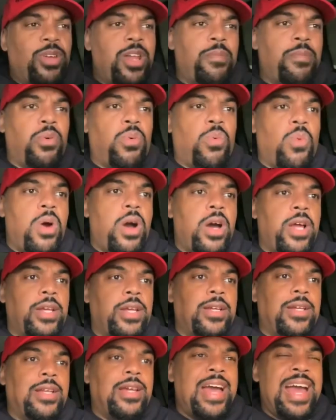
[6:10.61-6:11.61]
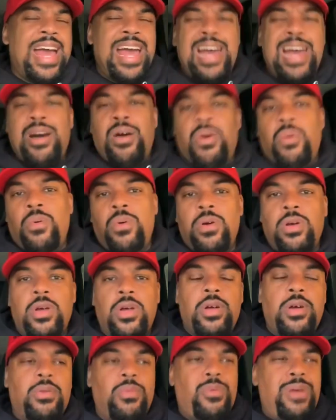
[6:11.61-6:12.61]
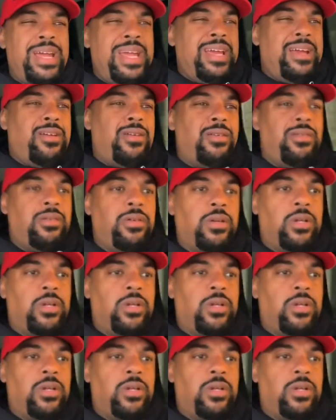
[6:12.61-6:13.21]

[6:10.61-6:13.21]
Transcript: number one. How? Where?